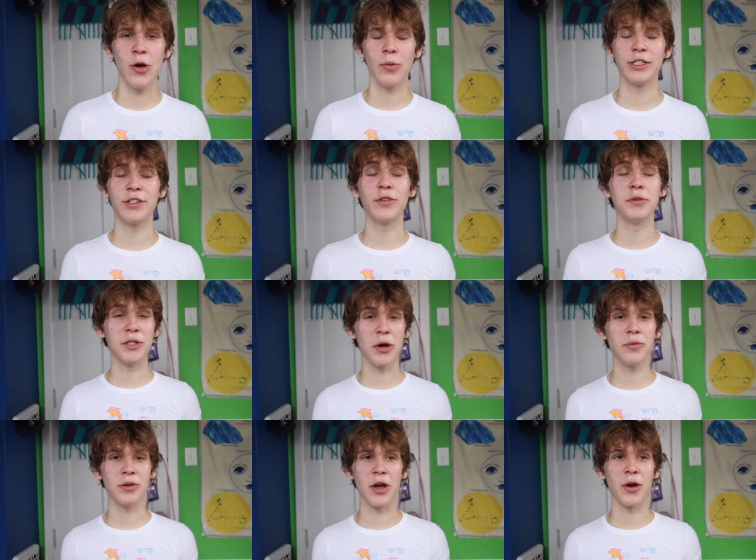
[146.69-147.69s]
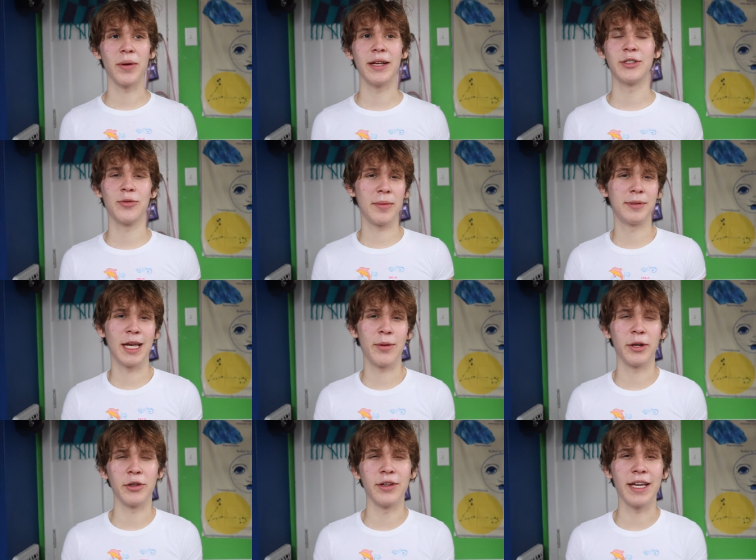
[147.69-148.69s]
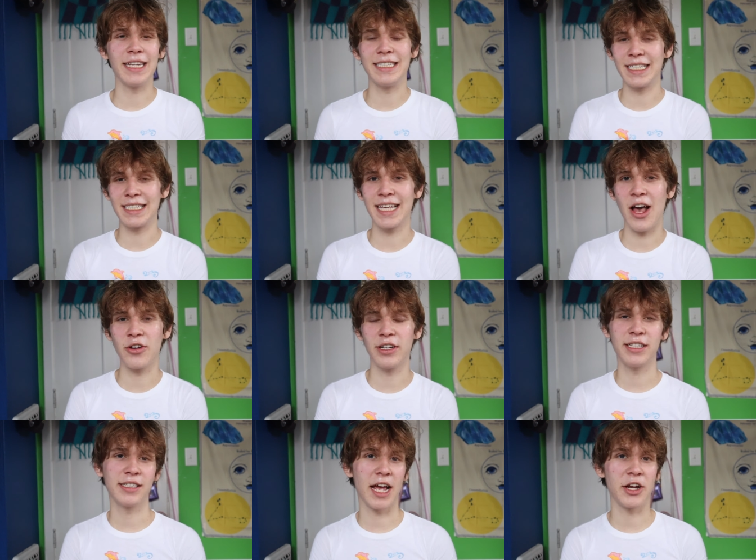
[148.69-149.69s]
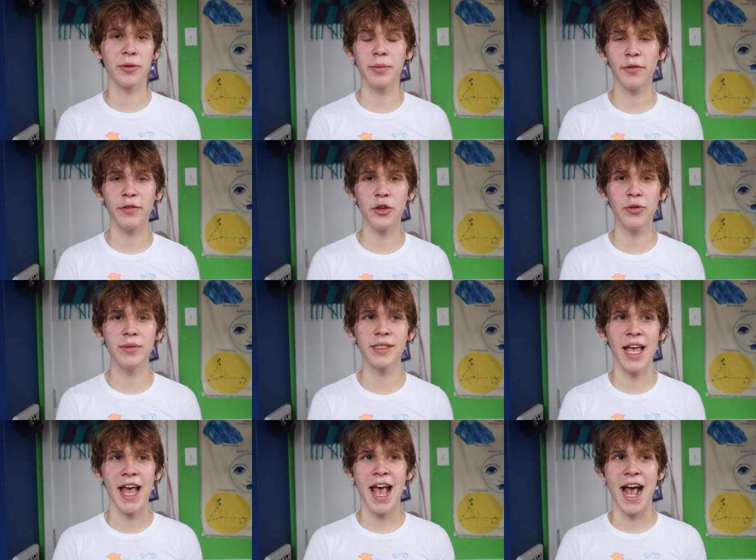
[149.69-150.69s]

which if you don't know is a website where you can get discounted designer perfumes.